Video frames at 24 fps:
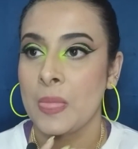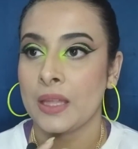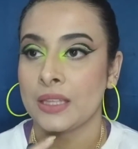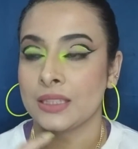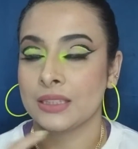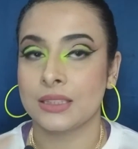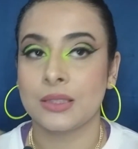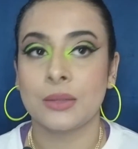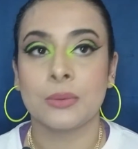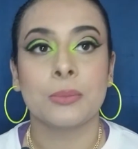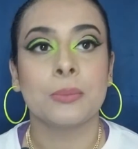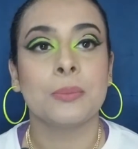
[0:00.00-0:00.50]

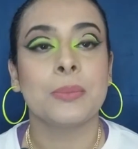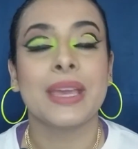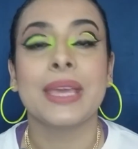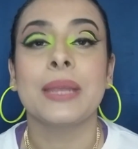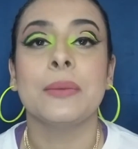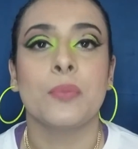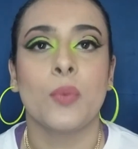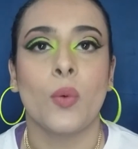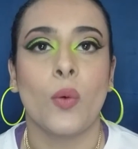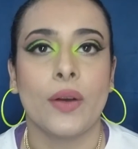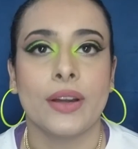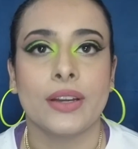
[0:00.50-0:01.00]
the
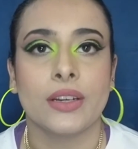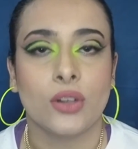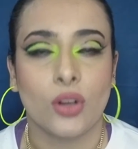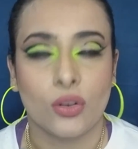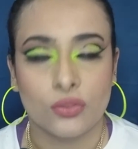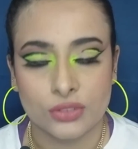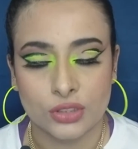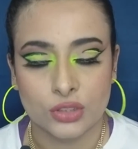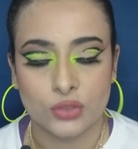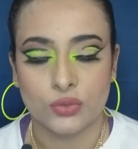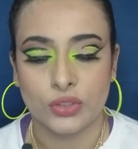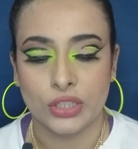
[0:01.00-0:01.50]
main point
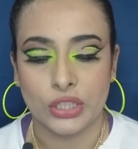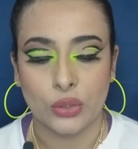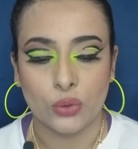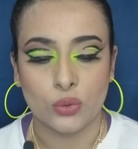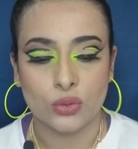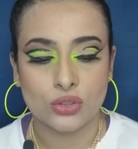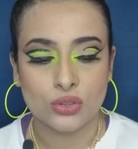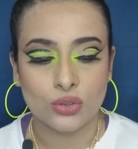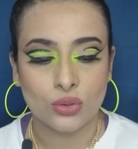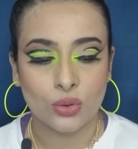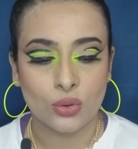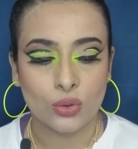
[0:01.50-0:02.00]
of this video.
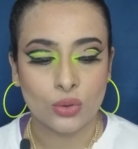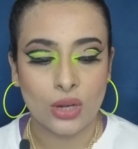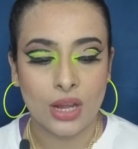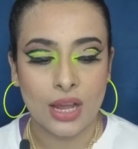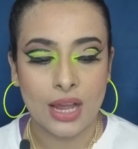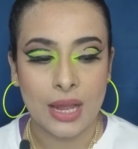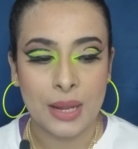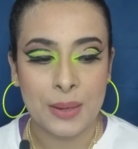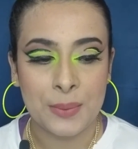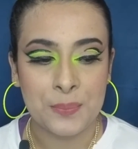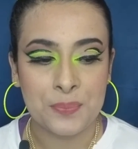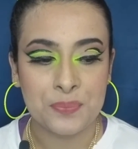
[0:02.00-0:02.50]
So
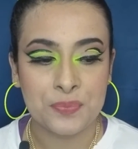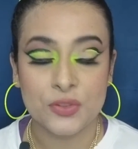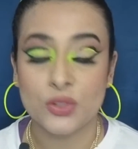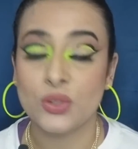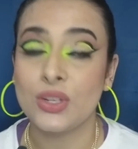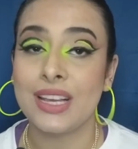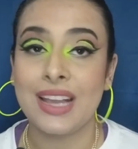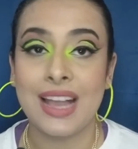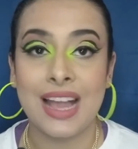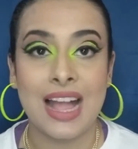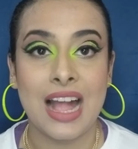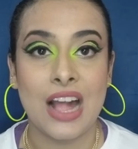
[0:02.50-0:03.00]

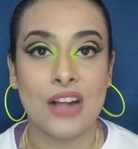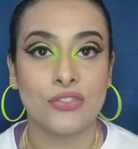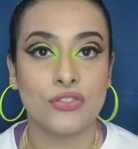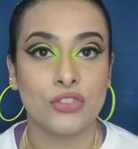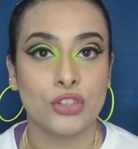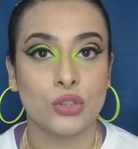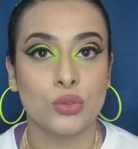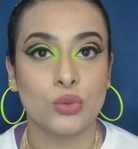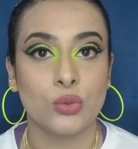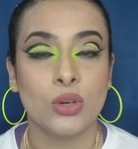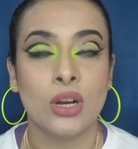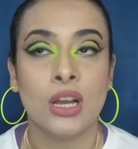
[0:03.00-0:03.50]
today I have for
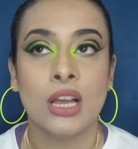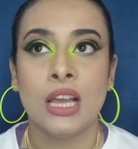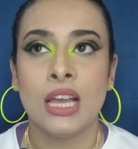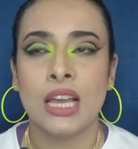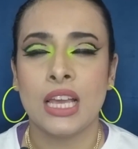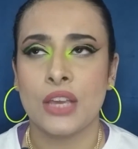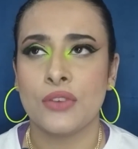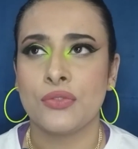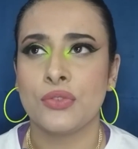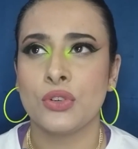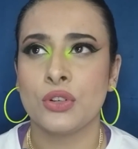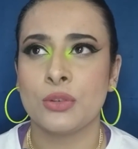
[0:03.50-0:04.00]
you,
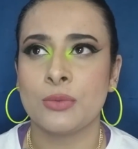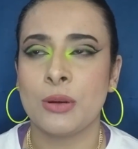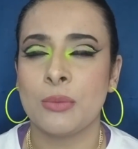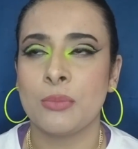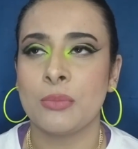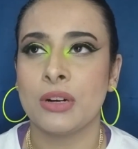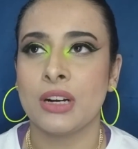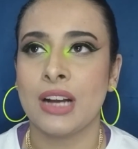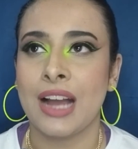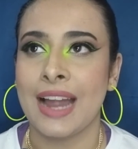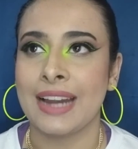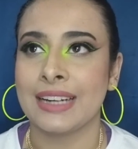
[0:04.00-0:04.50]
if you
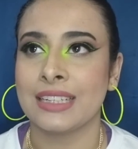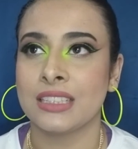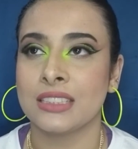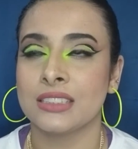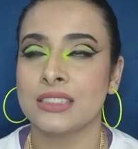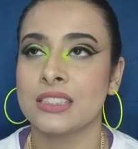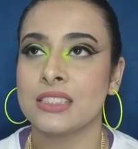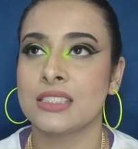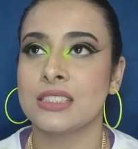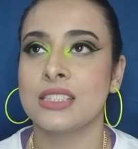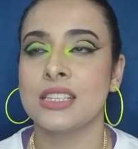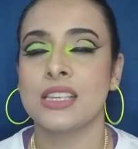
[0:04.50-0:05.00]
remember, I
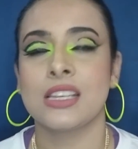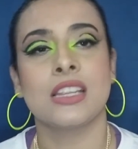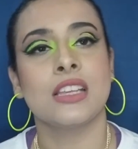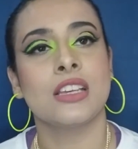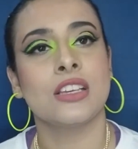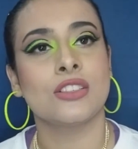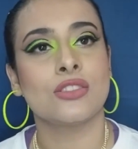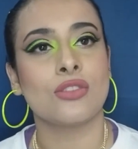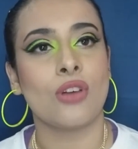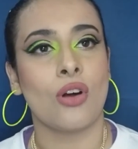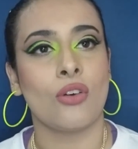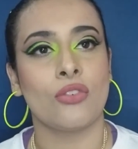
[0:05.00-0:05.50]
did the
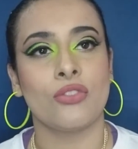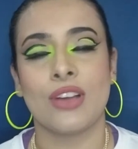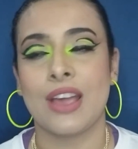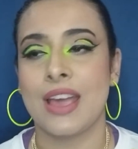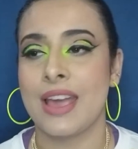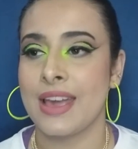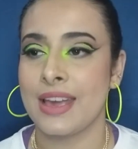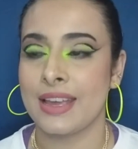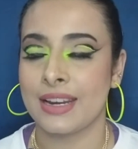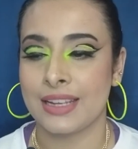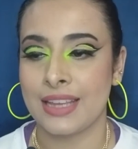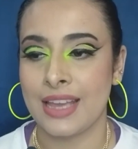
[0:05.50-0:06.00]
series of
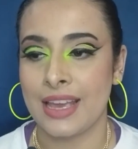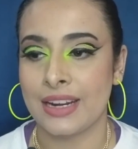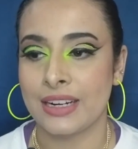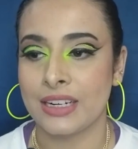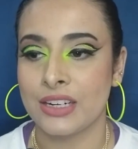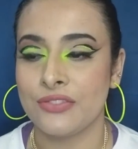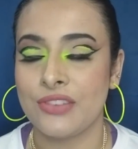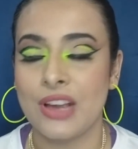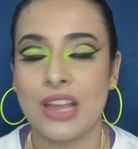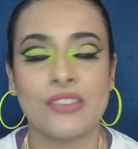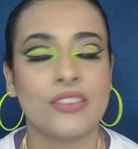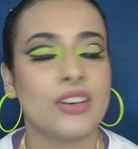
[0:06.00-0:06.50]
hair care
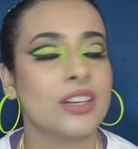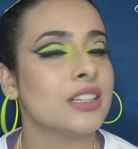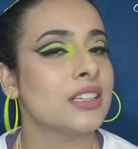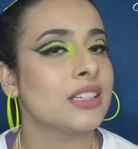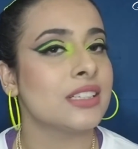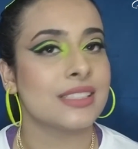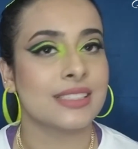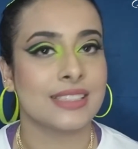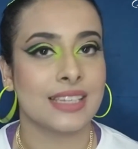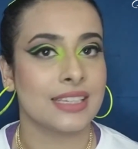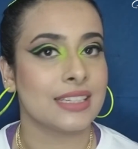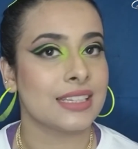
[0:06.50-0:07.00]
under
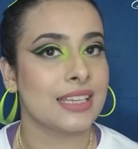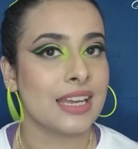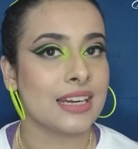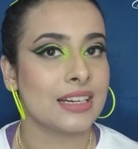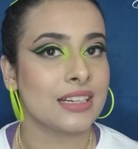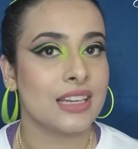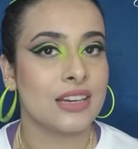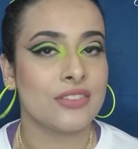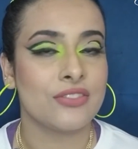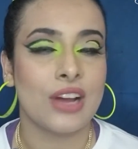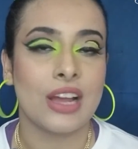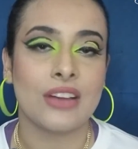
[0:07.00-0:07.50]
500, skincare
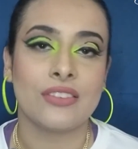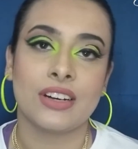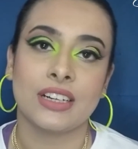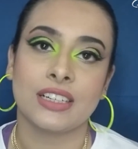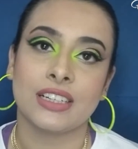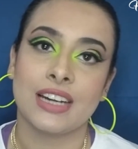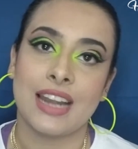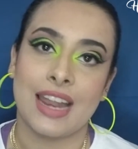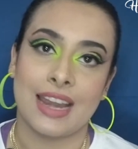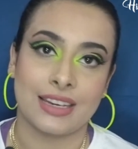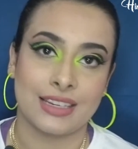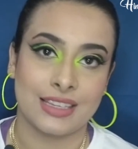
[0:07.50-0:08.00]
under
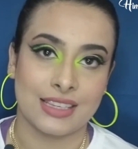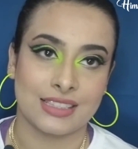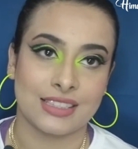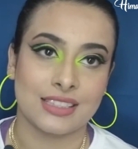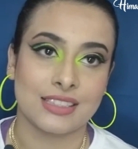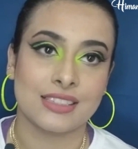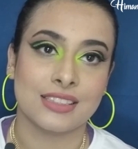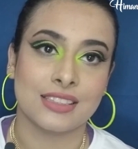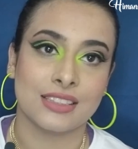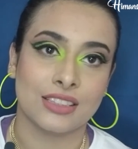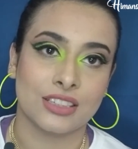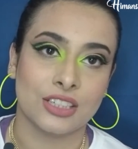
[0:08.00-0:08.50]
500, and yes,
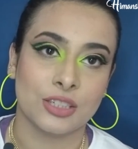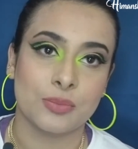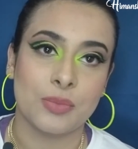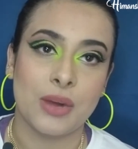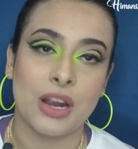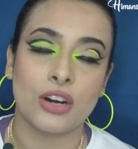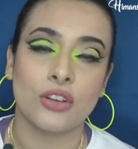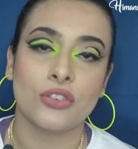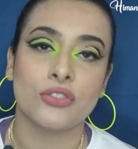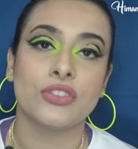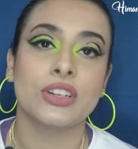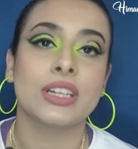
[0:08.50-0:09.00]
this is the third
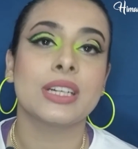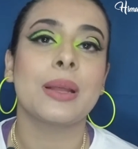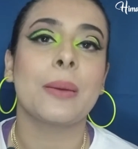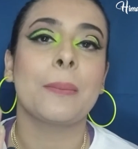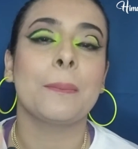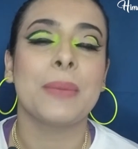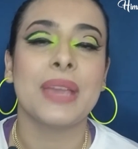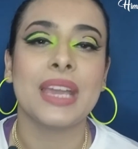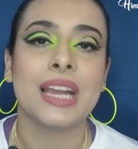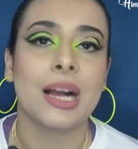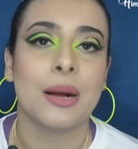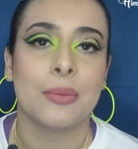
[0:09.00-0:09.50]
part of it,
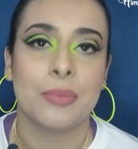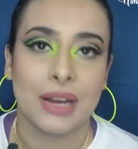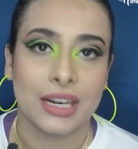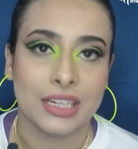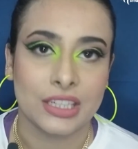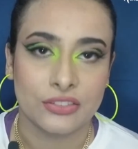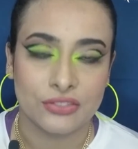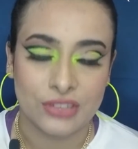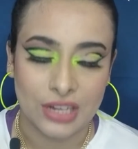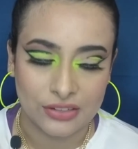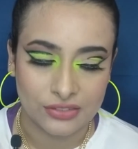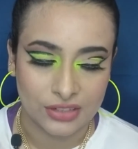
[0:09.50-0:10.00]
makeup
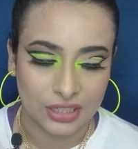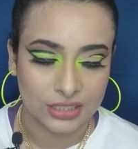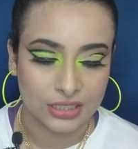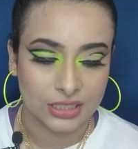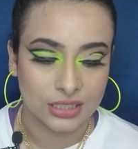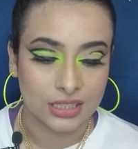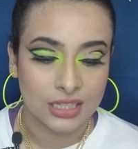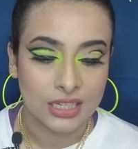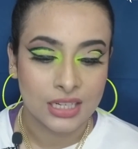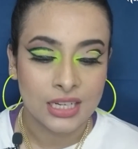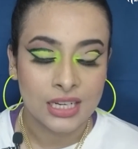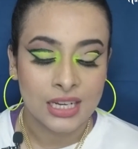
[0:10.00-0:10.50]
under
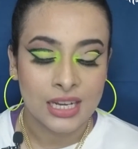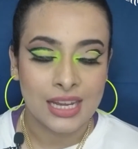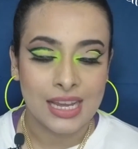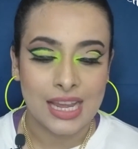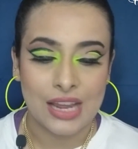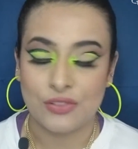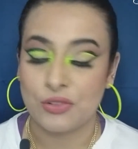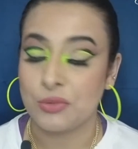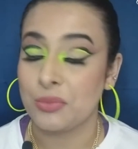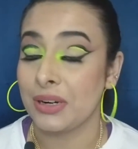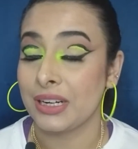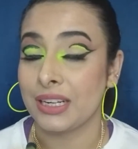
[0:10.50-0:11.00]
500.
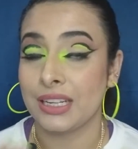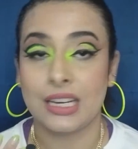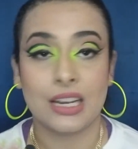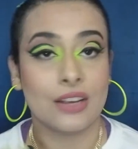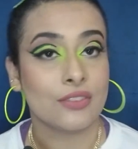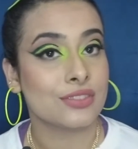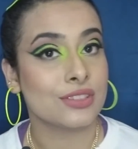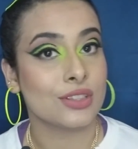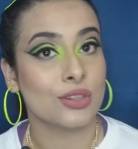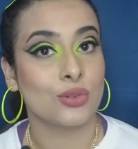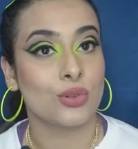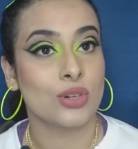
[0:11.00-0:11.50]
Everybody
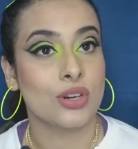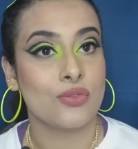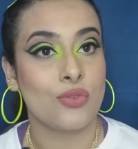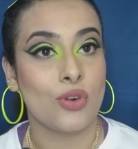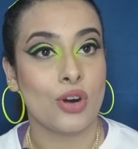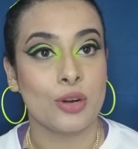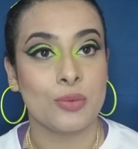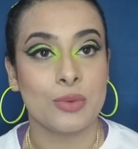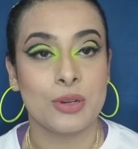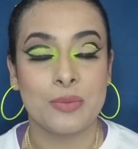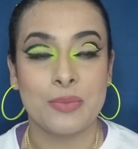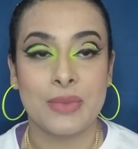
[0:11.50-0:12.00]
loves a good
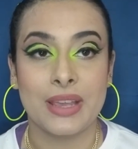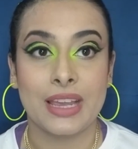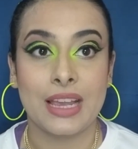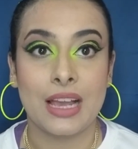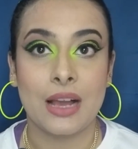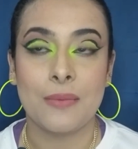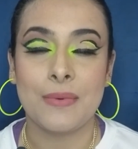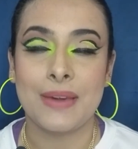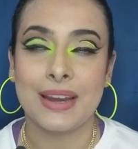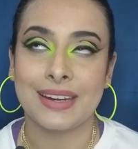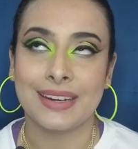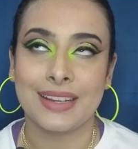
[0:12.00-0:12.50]
affordable
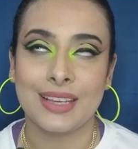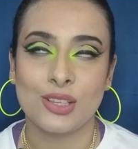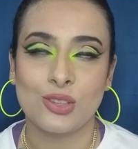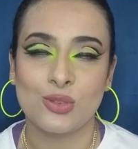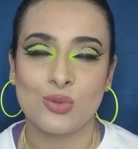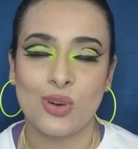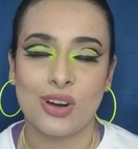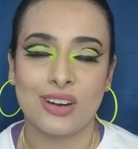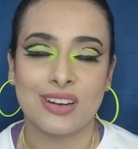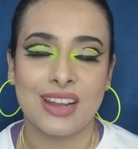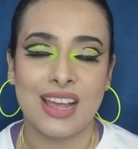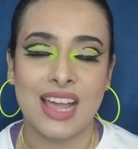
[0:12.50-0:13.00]
makeup, and guess
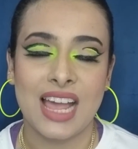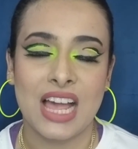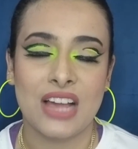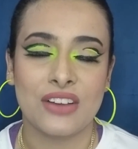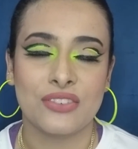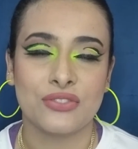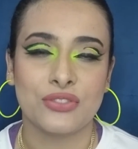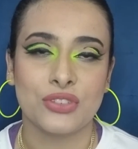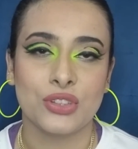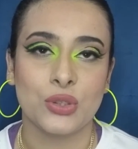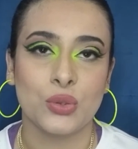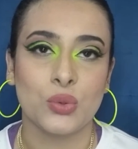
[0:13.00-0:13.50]
what, I
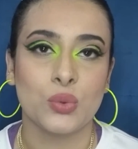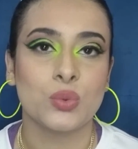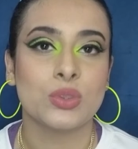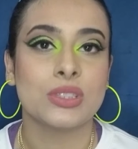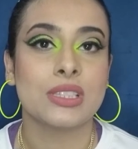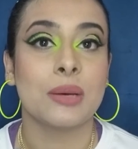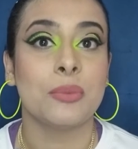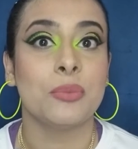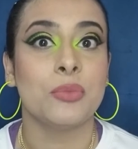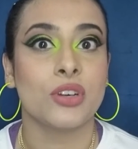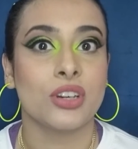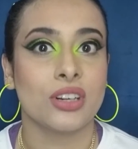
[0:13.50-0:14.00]
have for you
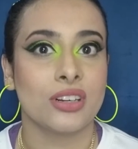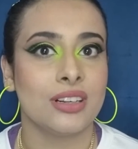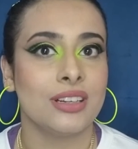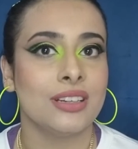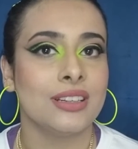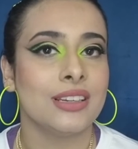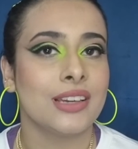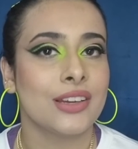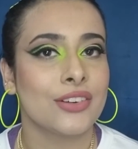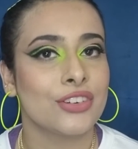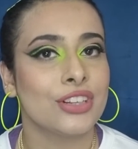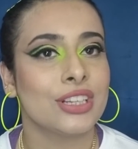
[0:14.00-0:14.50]
some really